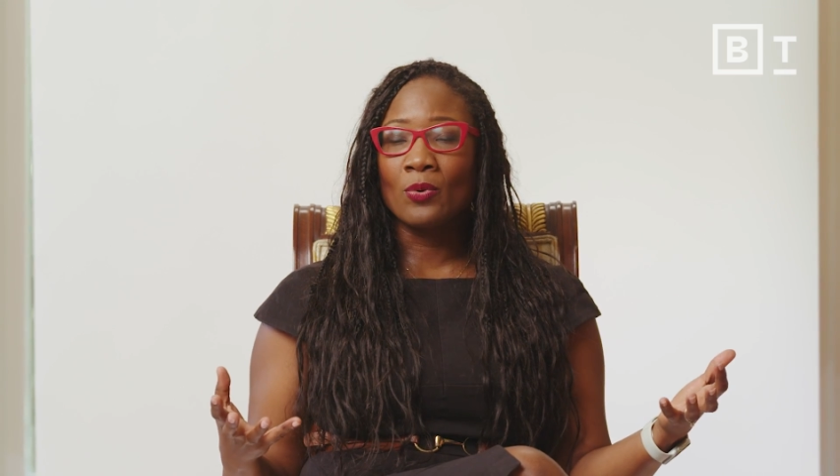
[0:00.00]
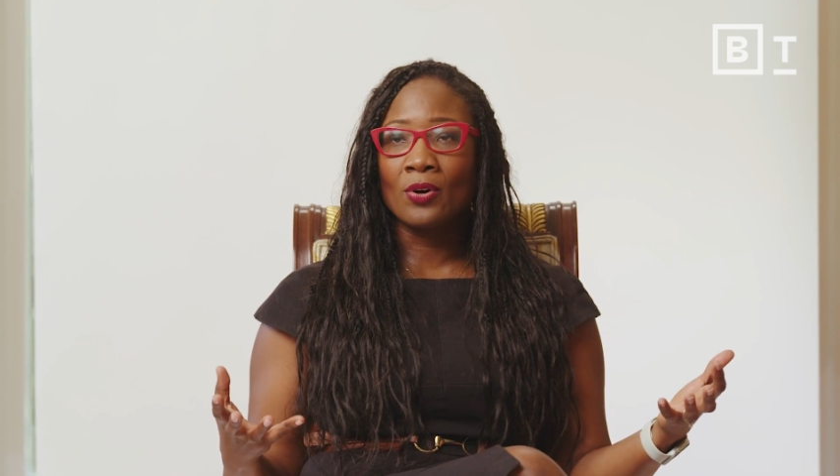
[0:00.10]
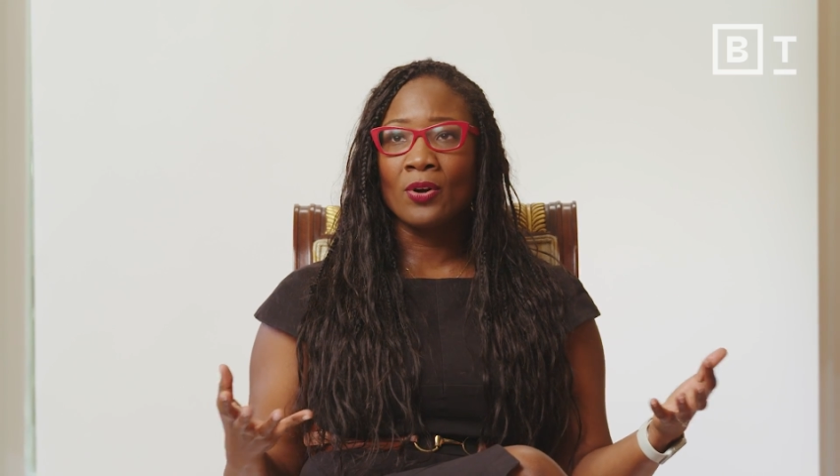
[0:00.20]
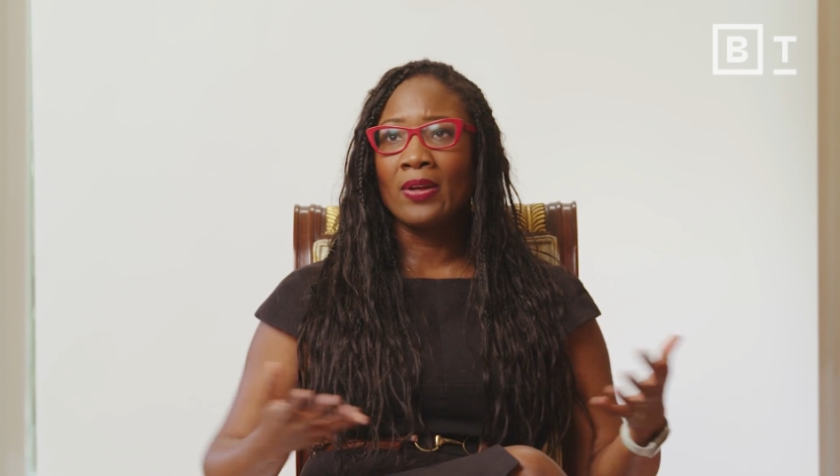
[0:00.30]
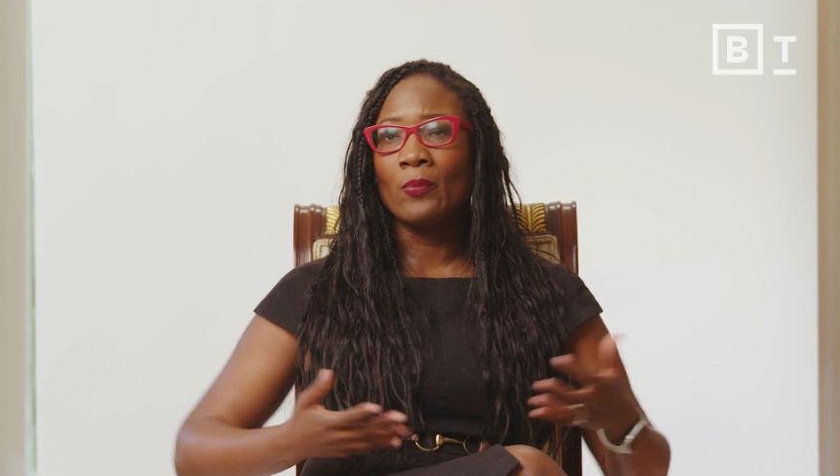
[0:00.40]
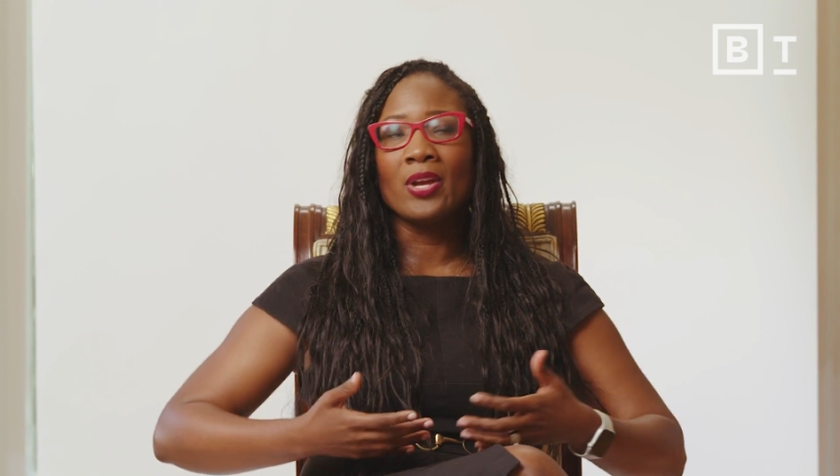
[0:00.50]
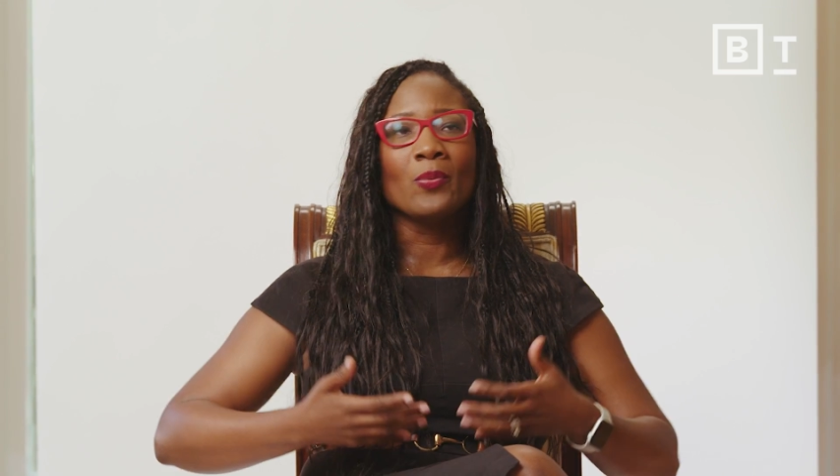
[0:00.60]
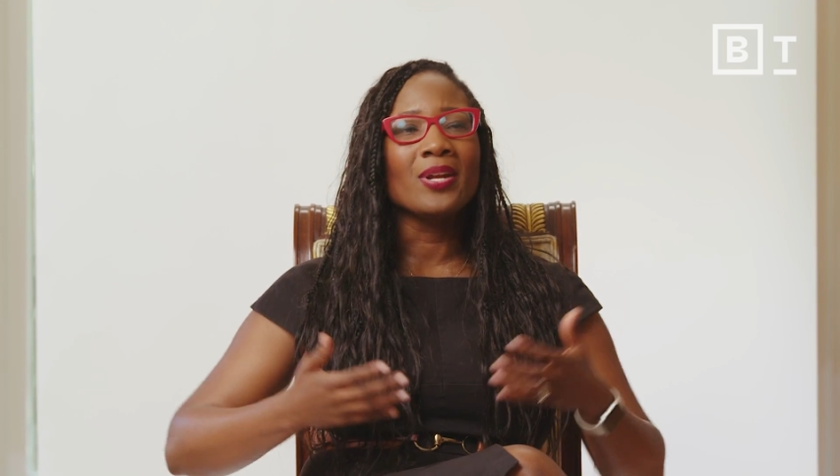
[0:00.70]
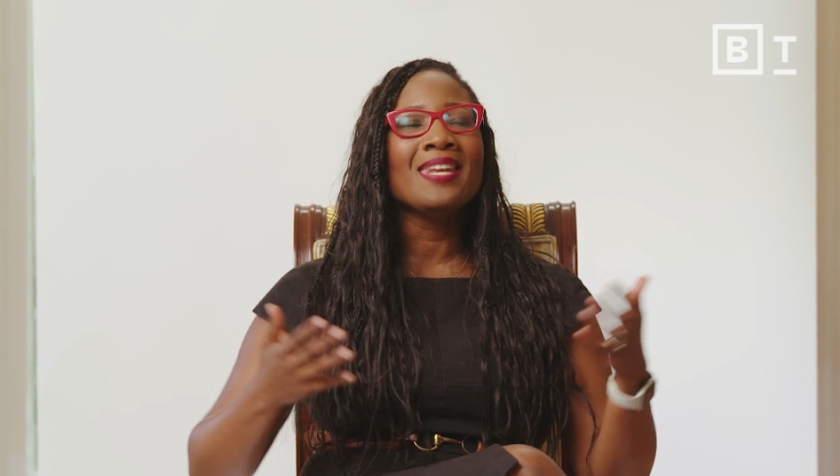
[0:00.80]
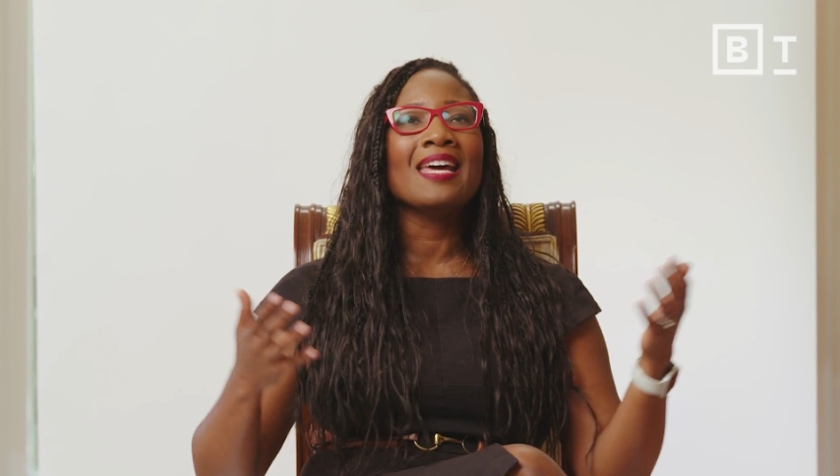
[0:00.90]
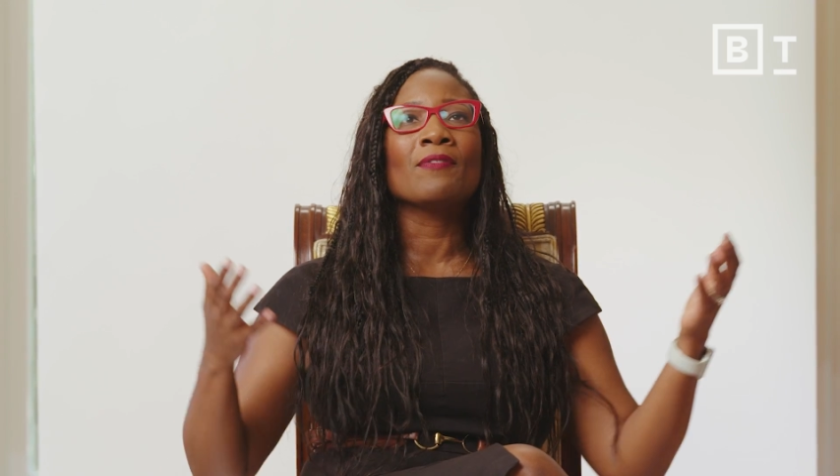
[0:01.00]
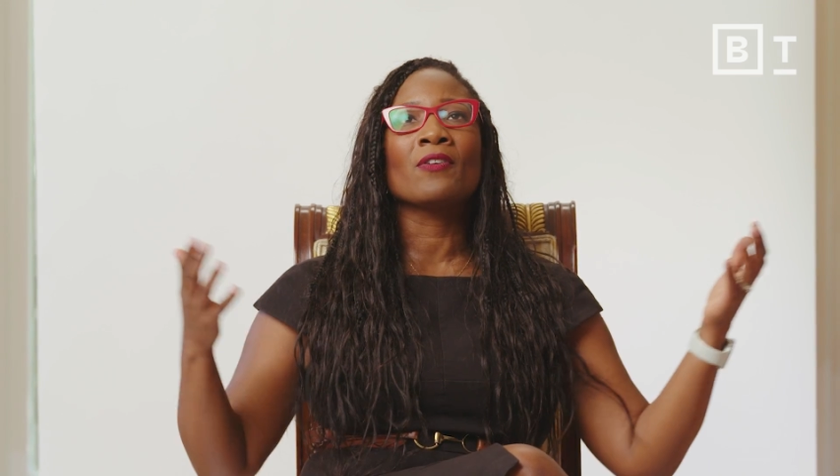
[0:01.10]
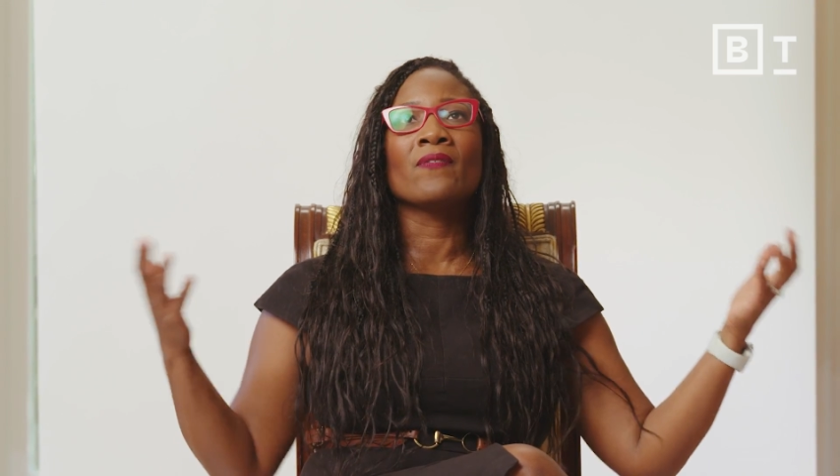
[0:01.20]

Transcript: world that we would never